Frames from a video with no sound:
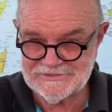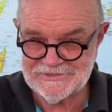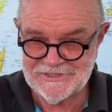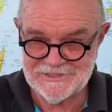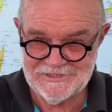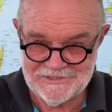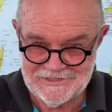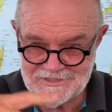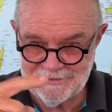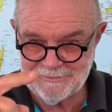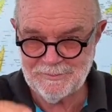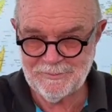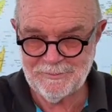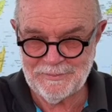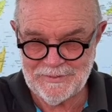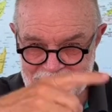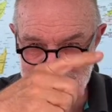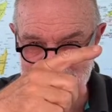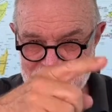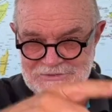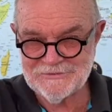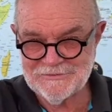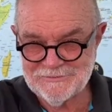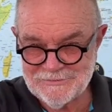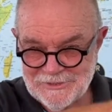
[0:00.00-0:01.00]
then you get
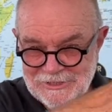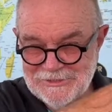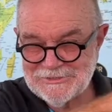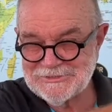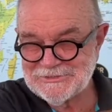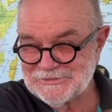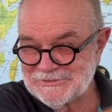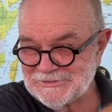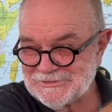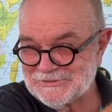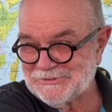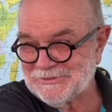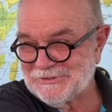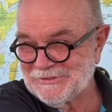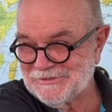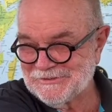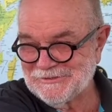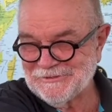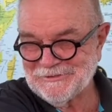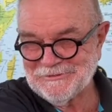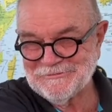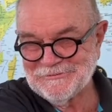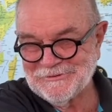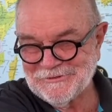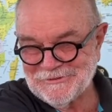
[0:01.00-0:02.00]
perpetual motion, sort of
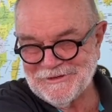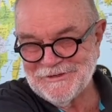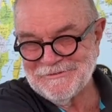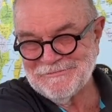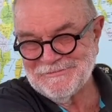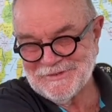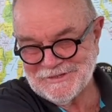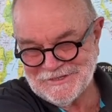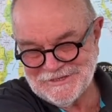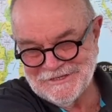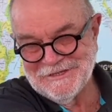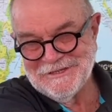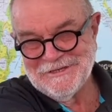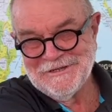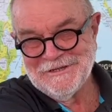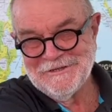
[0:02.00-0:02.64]
not right, but